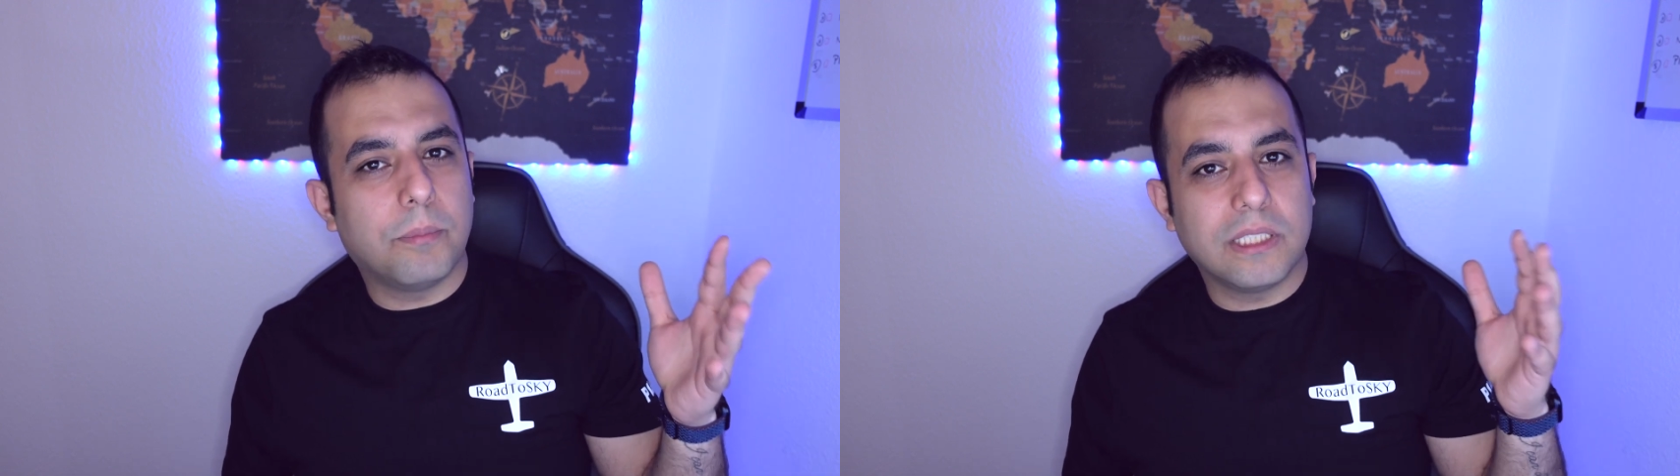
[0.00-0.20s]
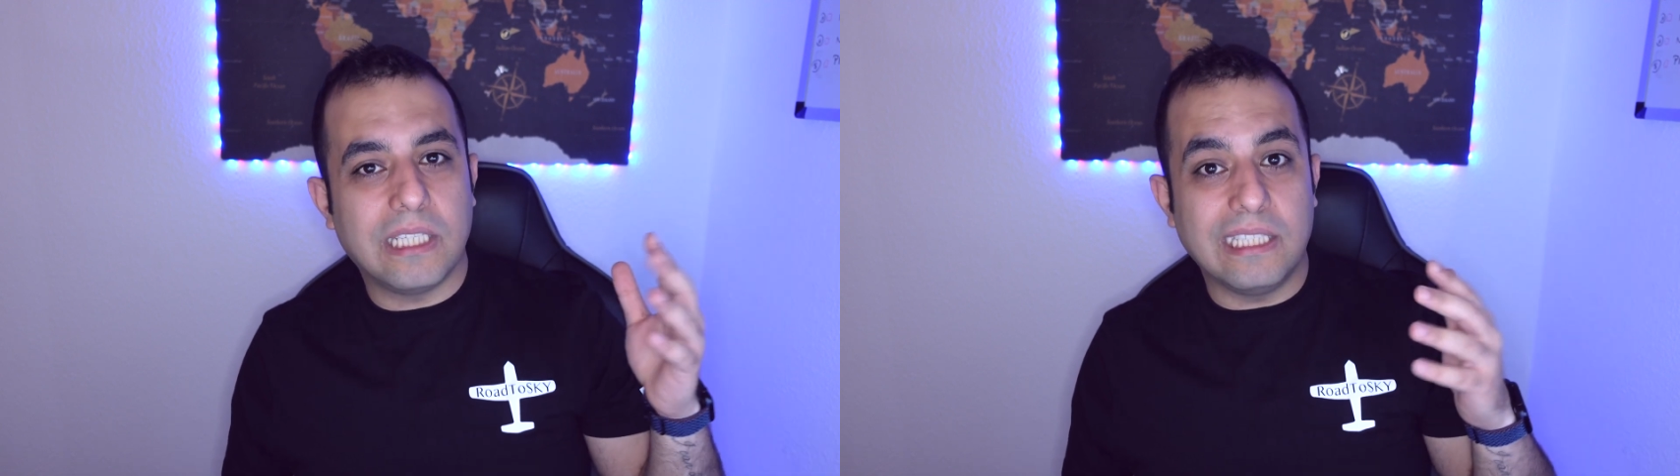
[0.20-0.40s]

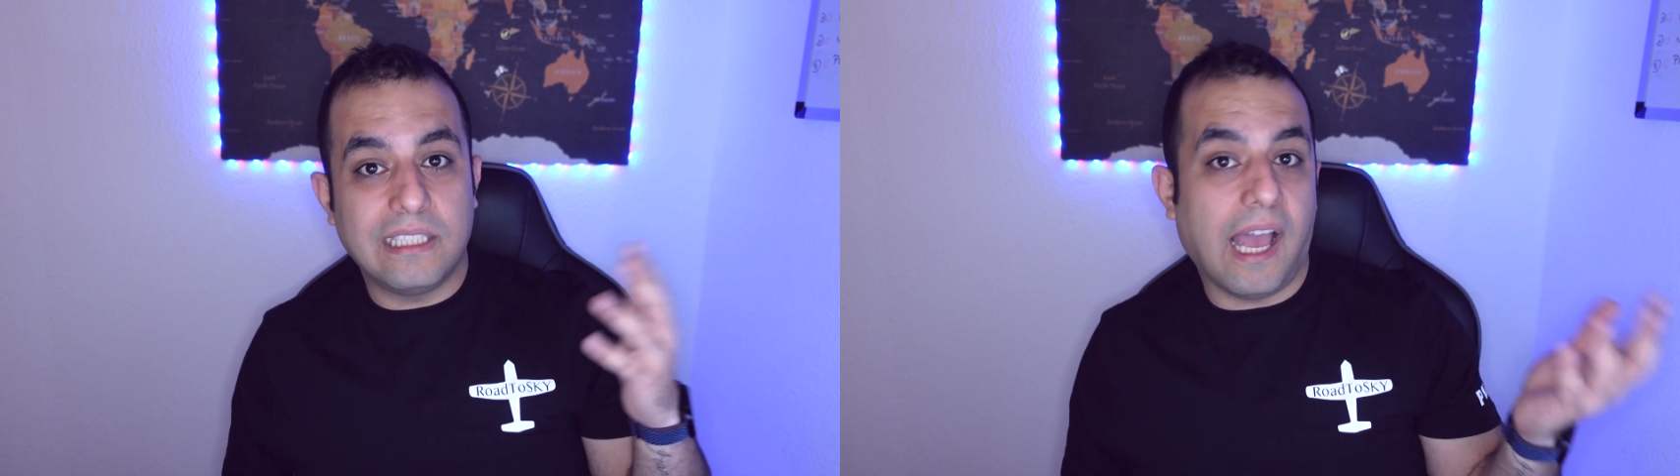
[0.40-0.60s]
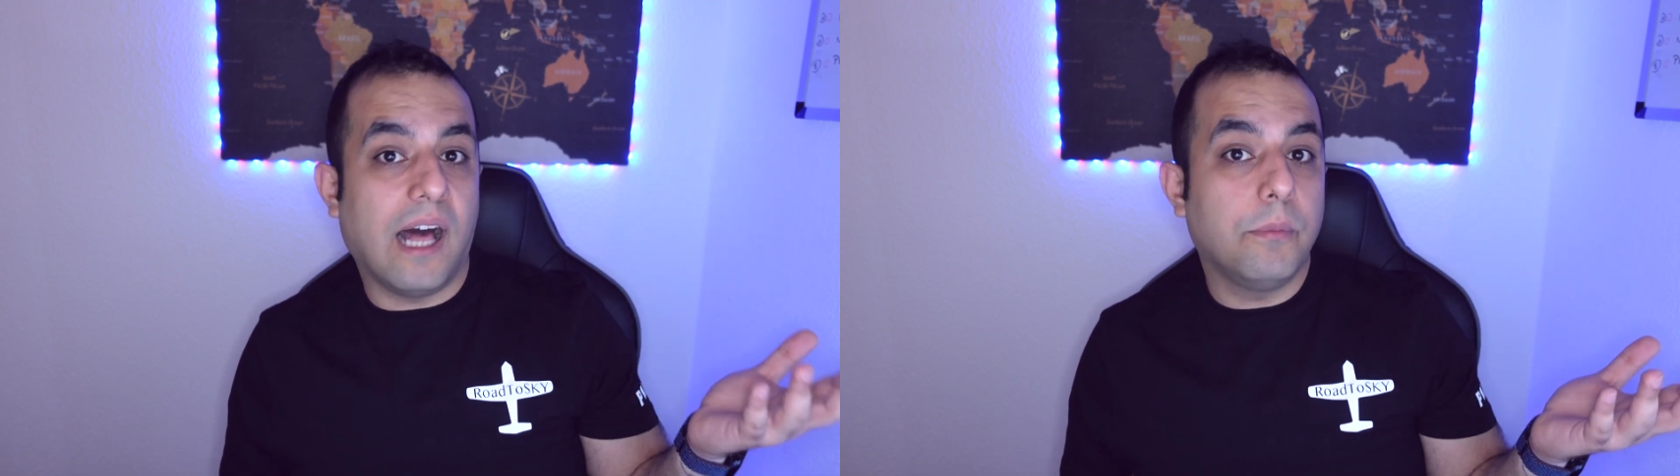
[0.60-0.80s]
but it
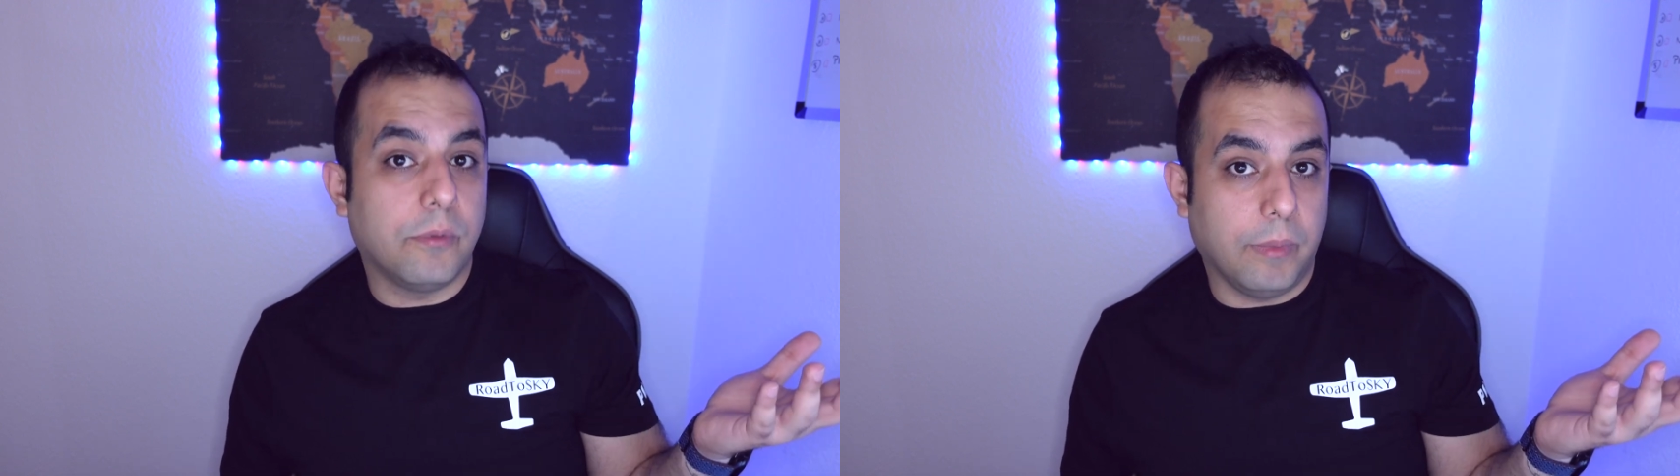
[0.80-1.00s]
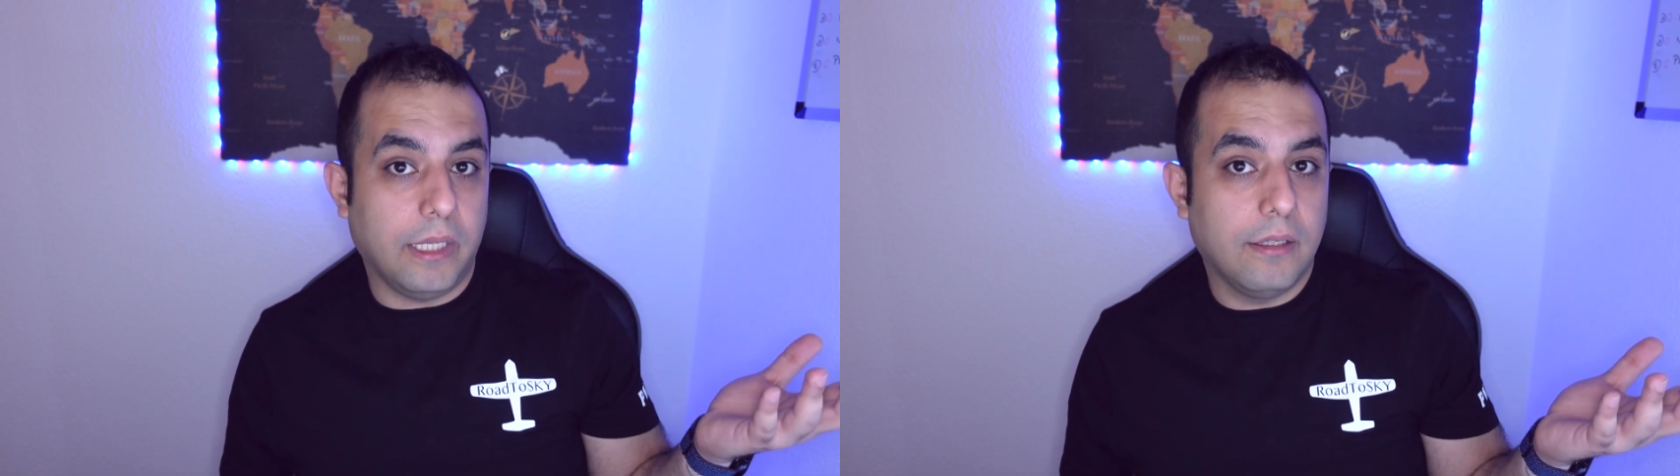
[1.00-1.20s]

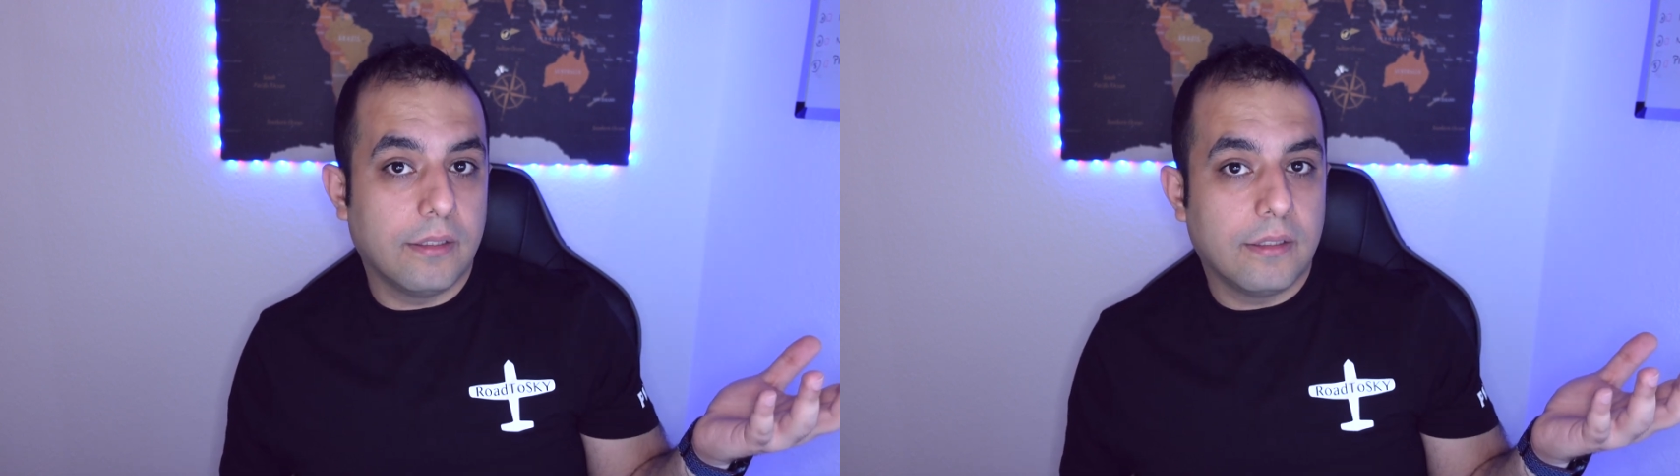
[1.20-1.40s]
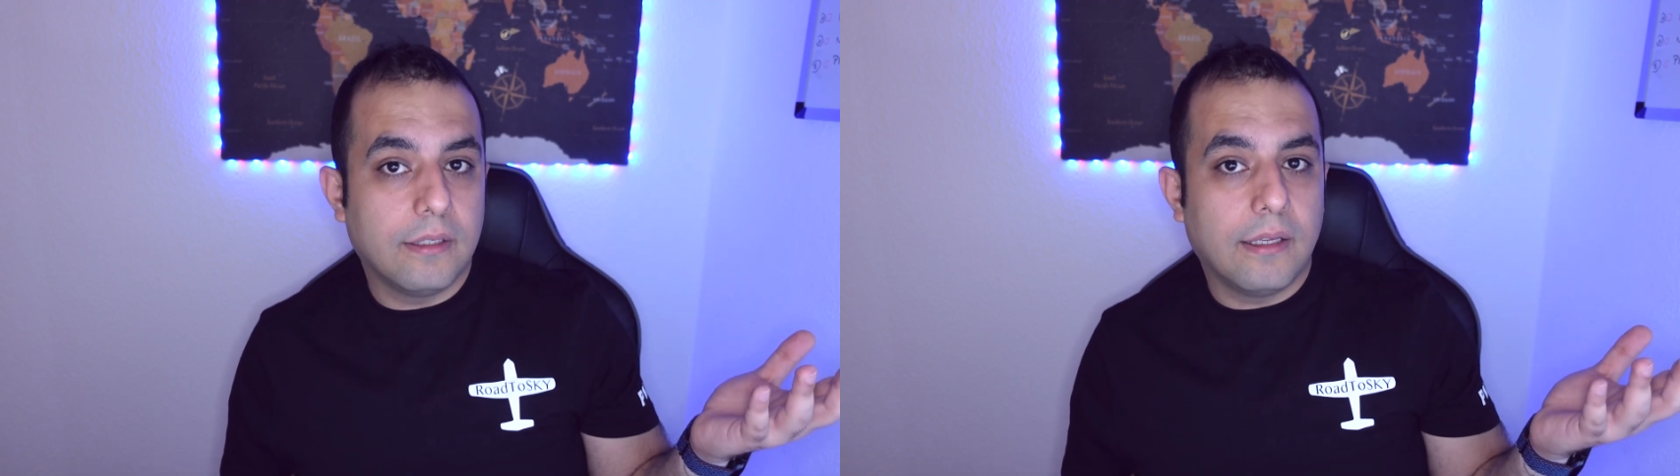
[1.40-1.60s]
helped me.